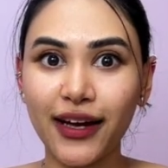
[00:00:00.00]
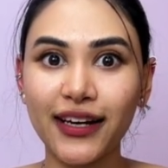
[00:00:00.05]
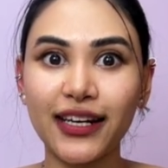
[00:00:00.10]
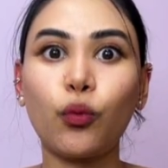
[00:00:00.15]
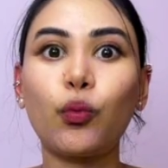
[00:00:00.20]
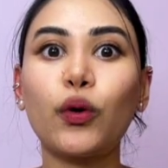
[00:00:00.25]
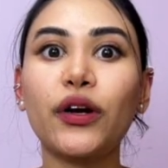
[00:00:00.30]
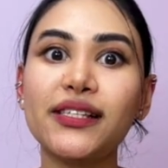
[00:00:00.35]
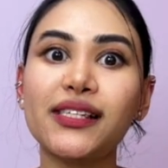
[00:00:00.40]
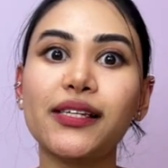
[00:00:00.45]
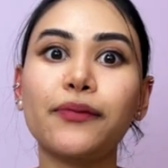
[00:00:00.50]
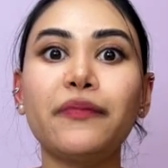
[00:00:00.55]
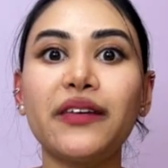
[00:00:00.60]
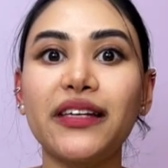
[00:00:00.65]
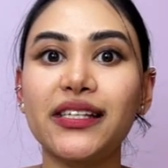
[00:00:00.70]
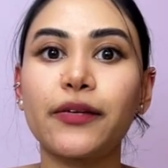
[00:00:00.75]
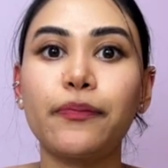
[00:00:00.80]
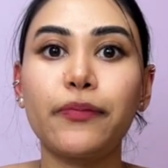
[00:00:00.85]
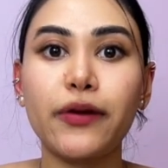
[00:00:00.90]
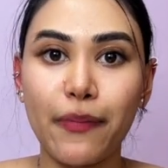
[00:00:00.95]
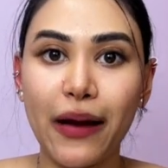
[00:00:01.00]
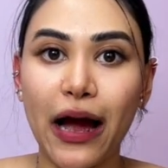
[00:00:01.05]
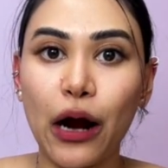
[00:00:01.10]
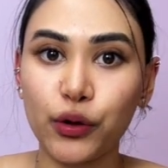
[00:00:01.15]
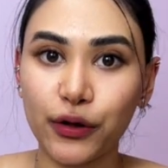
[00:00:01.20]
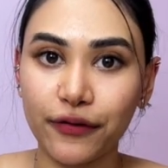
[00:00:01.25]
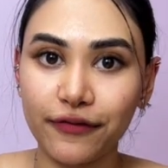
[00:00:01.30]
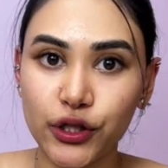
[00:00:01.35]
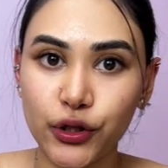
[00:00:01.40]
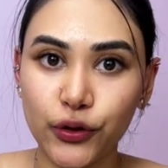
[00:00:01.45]
Now what does it mean to be a
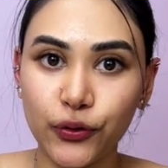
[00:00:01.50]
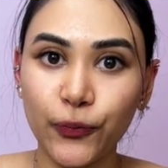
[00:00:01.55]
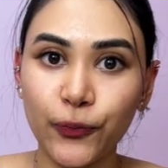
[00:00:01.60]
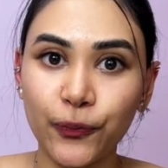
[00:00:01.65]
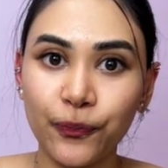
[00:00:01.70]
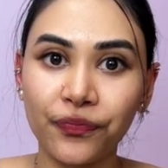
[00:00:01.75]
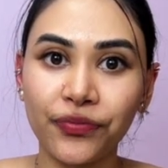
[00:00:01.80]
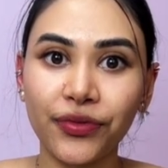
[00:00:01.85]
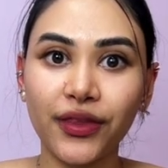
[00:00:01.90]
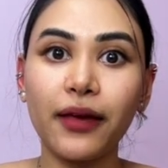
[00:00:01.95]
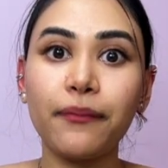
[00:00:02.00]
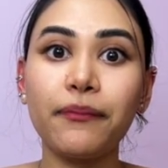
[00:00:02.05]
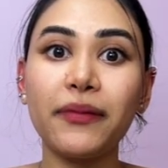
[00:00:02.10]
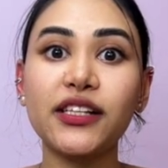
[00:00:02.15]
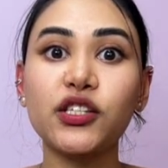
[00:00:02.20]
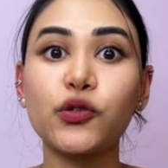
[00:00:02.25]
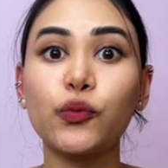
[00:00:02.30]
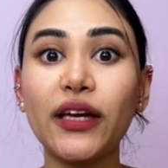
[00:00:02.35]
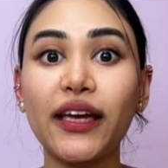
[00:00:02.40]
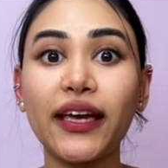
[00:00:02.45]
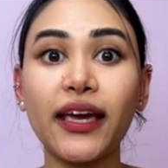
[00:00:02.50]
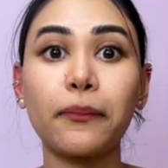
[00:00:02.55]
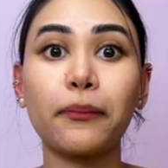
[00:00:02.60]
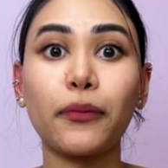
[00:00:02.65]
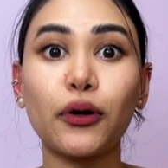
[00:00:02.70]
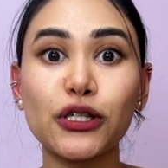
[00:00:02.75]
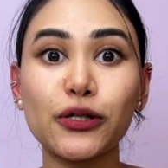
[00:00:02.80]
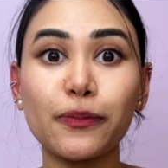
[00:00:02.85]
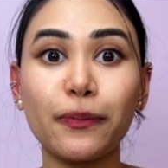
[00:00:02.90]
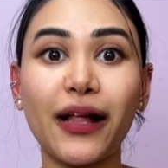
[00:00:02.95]
power of 2? It means we can
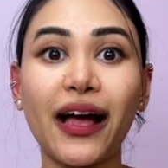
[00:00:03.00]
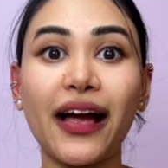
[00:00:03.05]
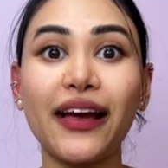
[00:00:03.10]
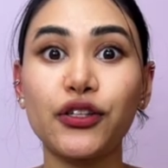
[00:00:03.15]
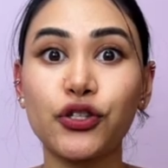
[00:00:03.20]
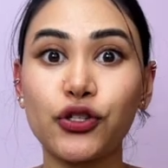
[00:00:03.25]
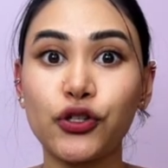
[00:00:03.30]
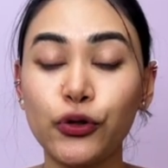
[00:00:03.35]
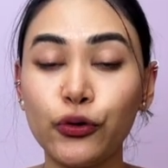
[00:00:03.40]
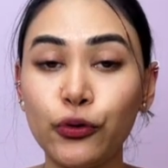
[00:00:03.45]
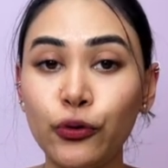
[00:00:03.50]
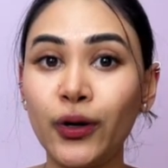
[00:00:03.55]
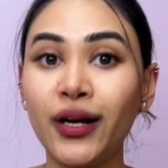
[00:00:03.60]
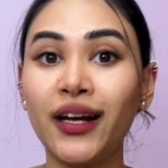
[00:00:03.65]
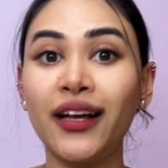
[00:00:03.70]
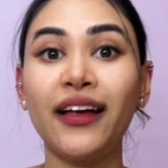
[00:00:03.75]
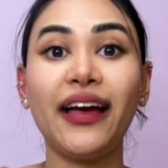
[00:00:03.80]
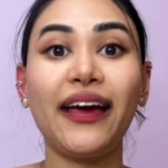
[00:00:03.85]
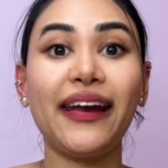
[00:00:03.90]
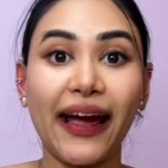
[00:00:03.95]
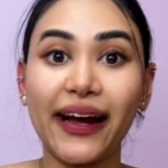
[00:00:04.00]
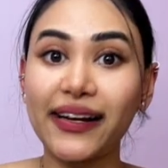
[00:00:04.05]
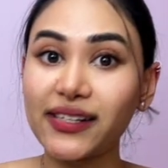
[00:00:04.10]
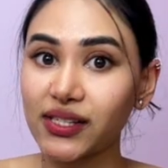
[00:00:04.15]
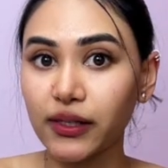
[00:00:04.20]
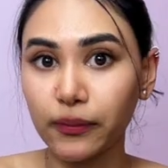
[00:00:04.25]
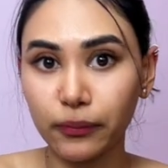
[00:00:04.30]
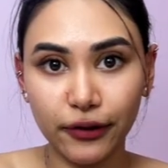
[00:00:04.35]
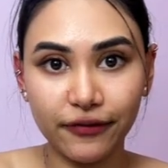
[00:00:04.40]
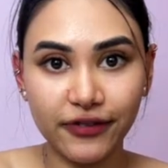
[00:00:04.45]
multiply 2 an x
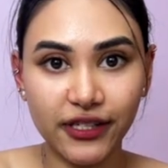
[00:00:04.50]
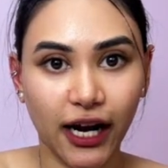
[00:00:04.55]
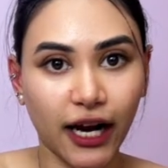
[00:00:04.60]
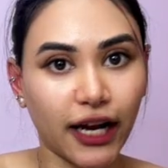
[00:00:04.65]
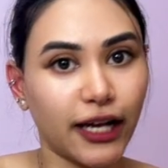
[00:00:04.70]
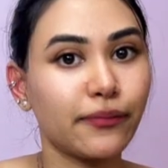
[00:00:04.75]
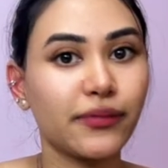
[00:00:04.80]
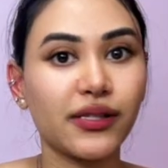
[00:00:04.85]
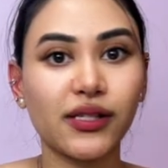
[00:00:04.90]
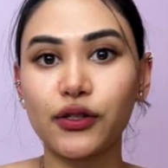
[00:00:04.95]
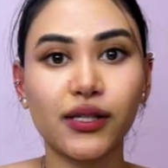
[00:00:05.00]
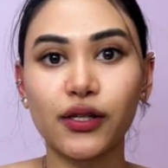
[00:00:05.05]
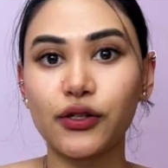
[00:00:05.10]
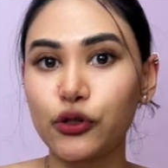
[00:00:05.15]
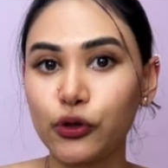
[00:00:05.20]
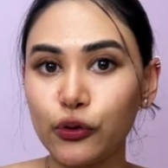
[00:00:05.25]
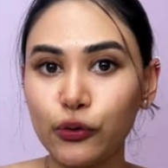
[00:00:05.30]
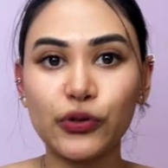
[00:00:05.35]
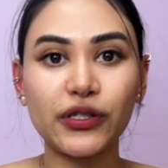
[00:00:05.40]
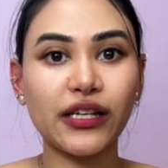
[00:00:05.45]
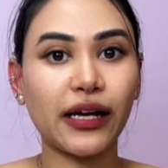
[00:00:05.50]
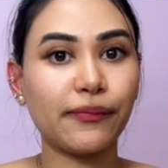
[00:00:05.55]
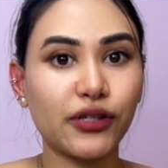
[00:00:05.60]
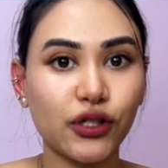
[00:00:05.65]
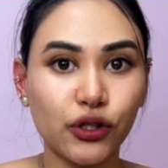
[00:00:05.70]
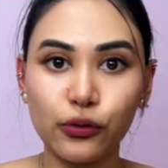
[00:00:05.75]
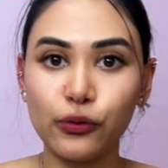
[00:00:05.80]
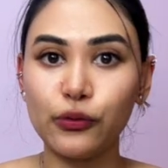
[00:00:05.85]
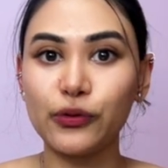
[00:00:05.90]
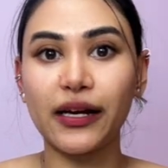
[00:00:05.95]
number of times, 2 times
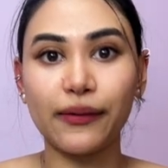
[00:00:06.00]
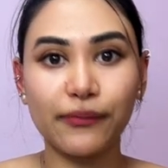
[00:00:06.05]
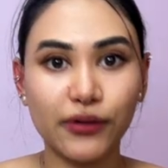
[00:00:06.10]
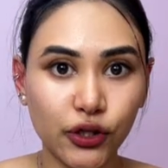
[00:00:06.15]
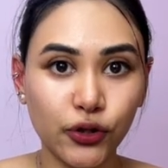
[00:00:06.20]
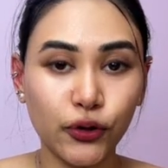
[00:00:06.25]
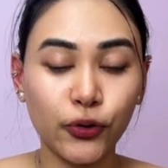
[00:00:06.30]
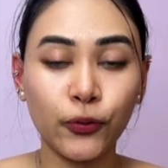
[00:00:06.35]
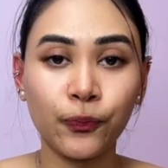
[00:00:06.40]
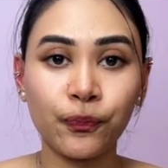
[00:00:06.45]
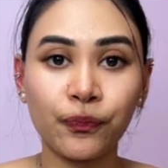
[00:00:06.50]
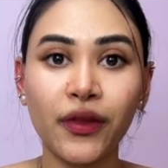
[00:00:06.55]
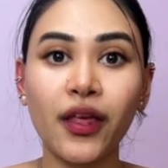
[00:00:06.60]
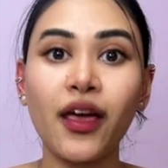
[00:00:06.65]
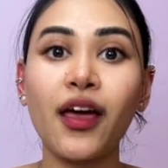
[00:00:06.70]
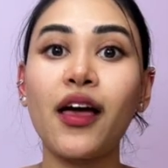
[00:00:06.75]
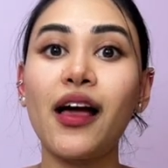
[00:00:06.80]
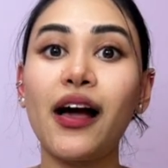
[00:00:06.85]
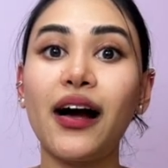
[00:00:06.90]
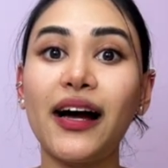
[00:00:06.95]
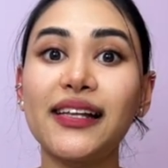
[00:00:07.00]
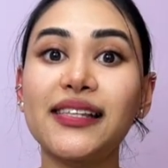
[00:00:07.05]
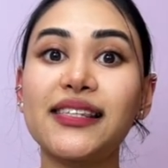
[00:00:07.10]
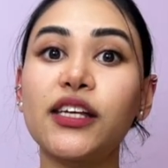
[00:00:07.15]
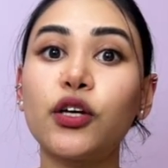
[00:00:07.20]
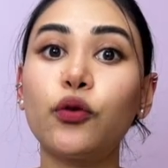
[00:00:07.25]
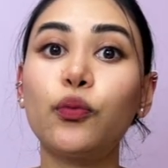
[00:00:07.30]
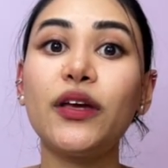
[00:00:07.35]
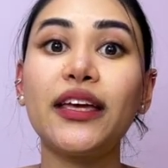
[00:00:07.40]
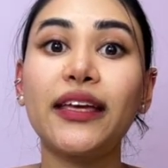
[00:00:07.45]
2 times 2,
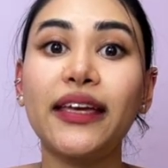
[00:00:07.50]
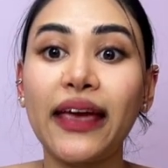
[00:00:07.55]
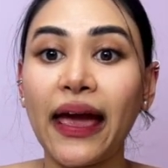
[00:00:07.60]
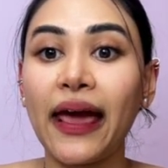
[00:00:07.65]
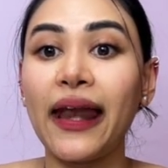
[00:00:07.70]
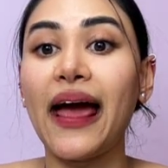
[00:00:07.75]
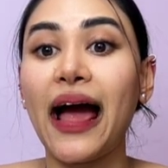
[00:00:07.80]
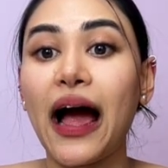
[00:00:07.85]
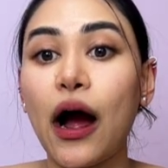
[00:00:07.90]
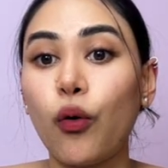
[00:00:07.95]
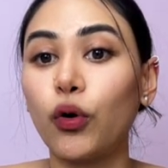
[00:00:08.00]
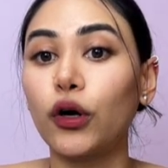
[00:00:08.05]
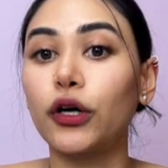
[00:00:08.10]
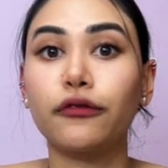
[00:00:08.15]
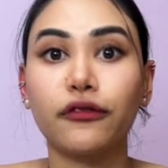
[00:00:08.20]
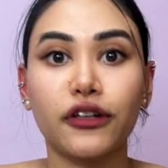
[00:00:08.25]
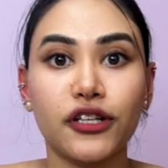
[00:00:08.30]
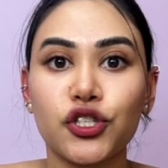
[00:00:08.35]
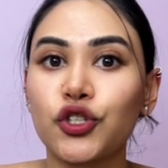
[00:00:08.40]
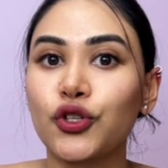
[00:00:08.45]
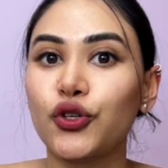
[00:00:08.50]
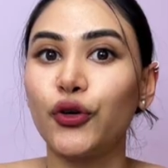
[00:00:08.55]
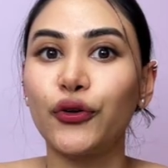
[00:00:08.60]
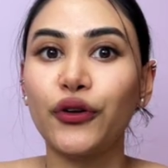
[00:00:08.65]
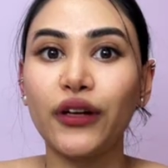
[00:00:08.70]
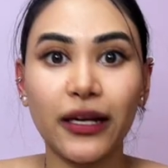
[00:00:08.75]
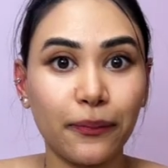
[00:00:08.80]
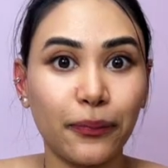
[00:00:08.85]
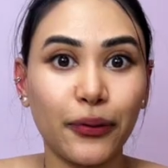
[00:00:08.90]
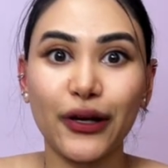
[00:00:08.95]
until we get our original
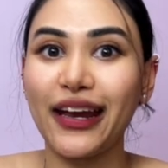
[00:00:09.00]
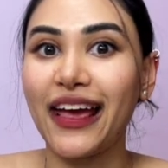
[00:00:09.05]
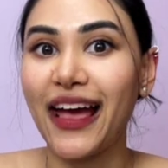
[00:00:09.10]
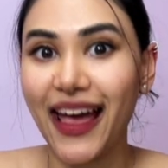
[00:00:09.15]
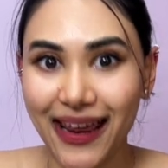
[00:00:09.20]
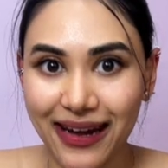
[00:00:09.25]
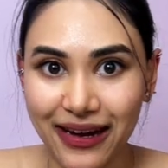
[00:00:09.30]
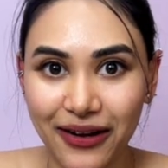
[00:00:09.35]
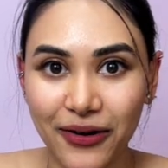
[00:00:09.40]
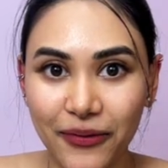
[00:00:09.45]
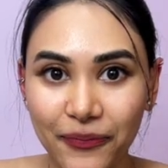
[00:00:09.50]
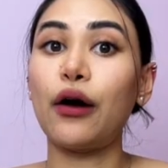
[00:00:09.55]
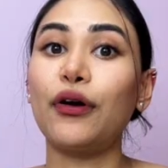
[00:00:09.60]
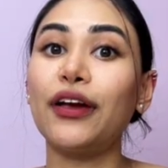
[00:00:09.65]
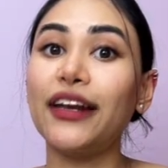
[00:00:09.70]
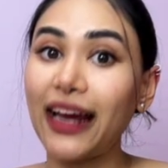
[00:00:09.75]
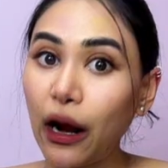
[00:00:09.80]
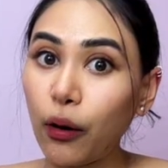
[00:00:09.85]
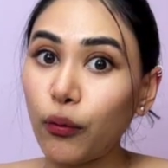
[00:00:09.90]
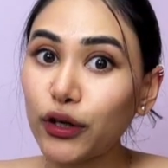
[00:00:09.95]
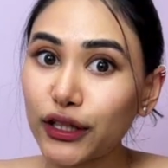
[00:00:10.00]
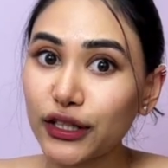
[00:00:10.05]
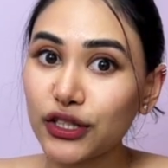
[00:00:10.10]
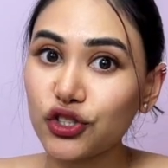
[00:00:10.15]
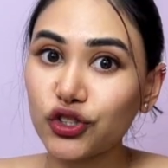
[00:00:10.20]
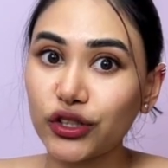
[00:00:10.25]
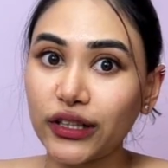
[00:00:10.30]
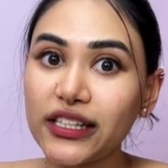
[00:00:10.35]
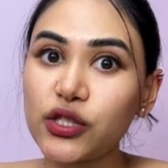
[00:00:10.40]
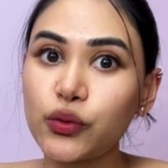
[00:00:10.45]
input n. Now, in our
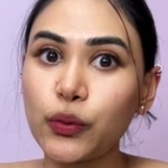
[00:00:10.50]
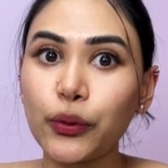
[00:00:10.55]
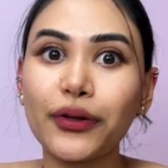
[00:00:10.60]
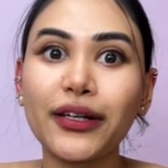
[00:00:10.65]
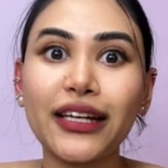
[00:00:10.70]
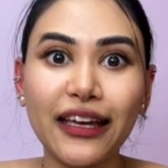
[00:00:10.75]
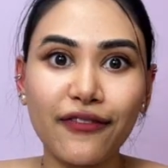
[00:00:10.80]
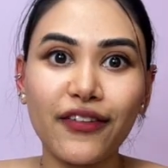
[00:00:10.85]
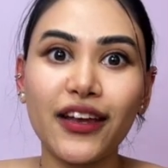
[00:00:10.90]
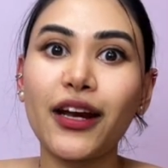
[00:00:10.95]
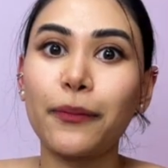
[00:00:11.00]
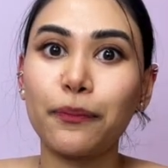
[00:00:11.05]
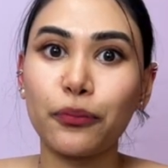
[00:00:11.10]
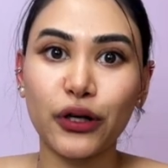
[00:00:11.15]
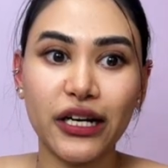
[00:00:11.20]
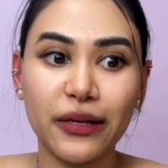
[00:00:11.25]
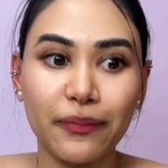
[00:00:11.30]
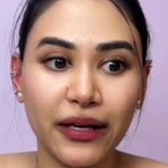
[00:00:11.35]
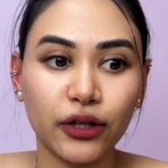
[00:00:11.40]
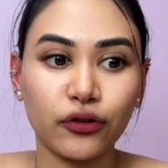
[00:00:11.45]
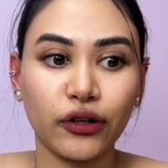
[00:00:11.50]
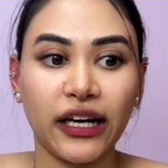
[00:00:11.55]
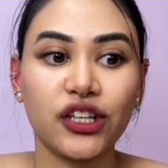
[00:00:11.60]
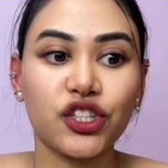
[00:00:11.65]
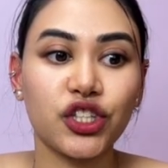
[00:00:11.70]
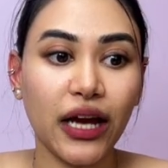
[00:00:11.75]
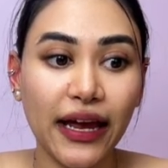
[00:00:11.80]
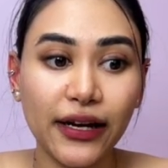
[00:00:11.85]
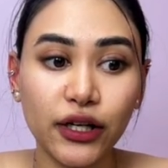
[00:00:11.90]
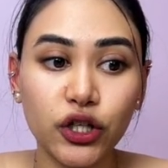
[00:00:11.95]
constraints, we were given a pretty big
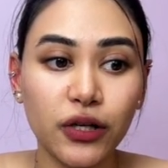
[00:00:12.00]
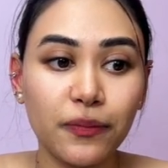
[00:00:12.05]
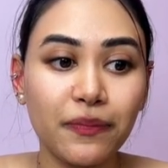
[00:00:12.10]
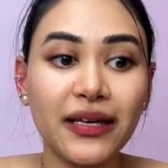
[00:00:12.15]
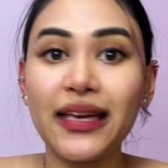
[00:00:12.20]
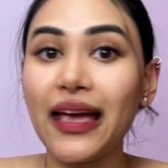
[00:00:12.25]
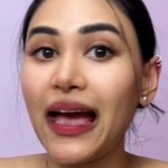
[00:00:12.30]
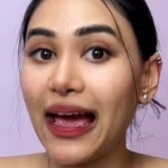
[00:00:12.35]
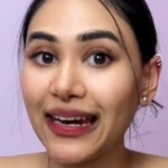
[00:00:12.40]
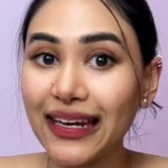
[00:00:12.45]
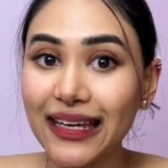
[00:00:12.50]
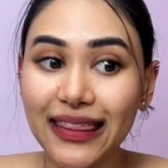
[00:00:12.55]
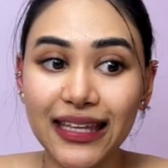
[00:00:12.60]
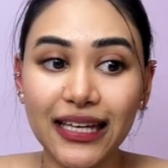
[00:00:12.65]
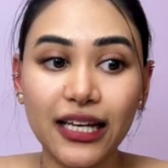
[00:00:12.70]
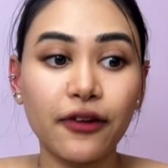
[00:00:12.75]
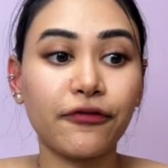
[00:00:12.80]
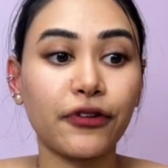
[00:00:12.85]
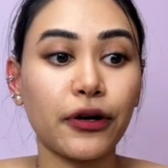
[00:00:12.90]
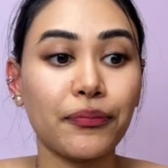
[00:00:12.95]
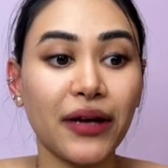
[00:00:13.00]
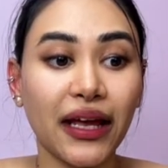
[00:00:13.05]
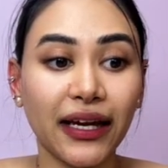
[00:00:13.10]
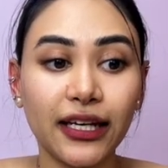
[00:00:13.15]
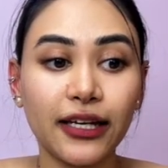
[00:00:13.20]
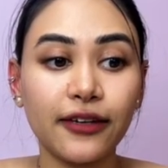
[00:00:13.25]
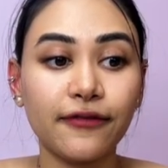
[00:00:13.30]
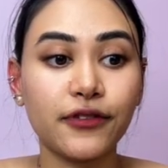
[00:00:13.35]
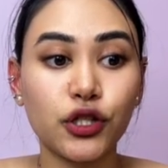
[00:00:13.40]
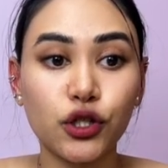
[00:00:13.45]
range. N could be anything from
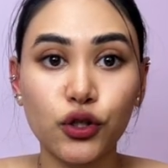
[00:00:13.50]
negative